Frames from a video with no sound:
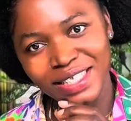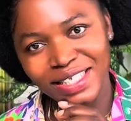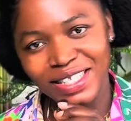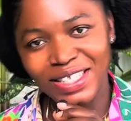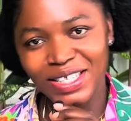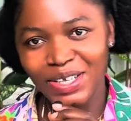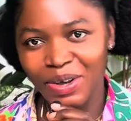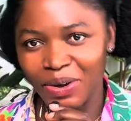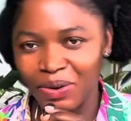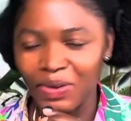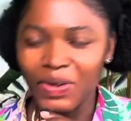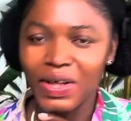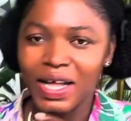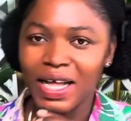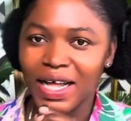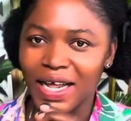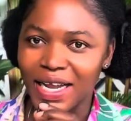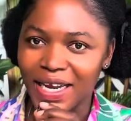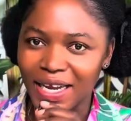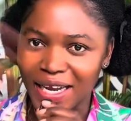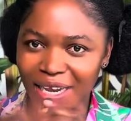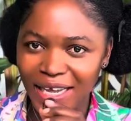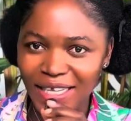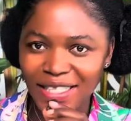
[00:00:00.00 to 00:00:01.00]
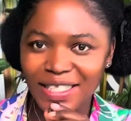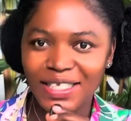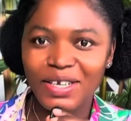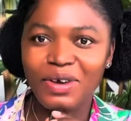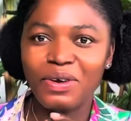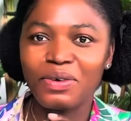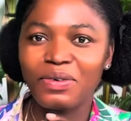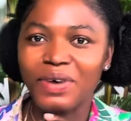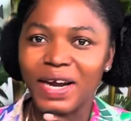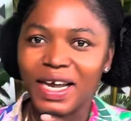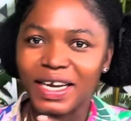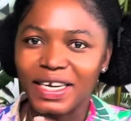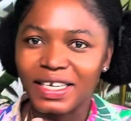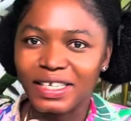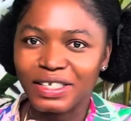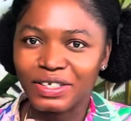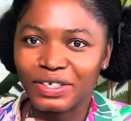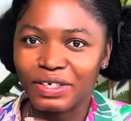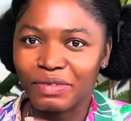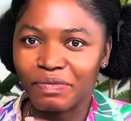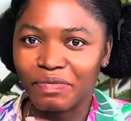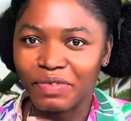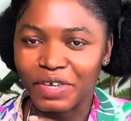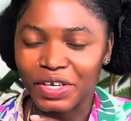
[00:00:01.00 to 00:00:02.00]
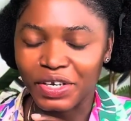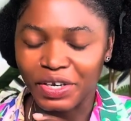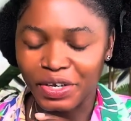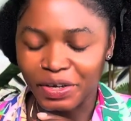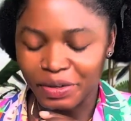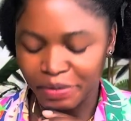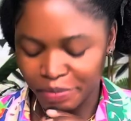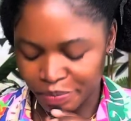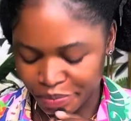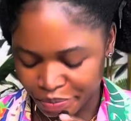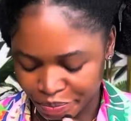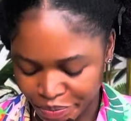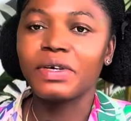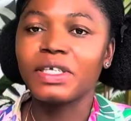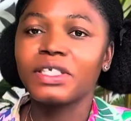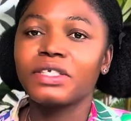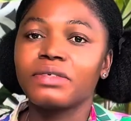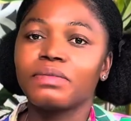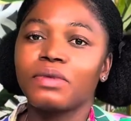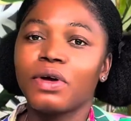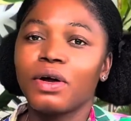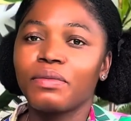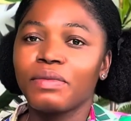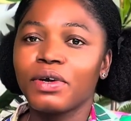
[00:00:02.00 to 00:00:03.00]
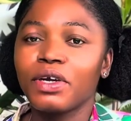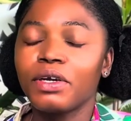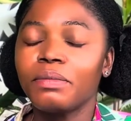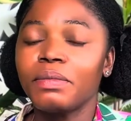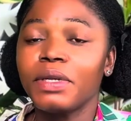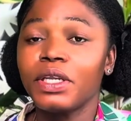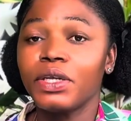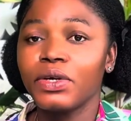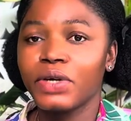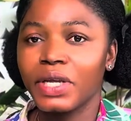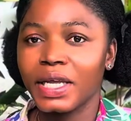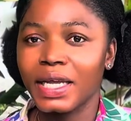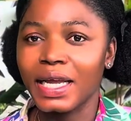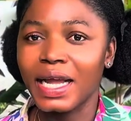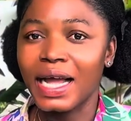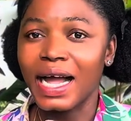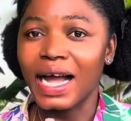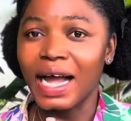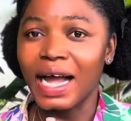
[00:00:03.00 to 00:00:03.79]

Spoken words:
So let's go right into the video. First of all, I'm going to be looking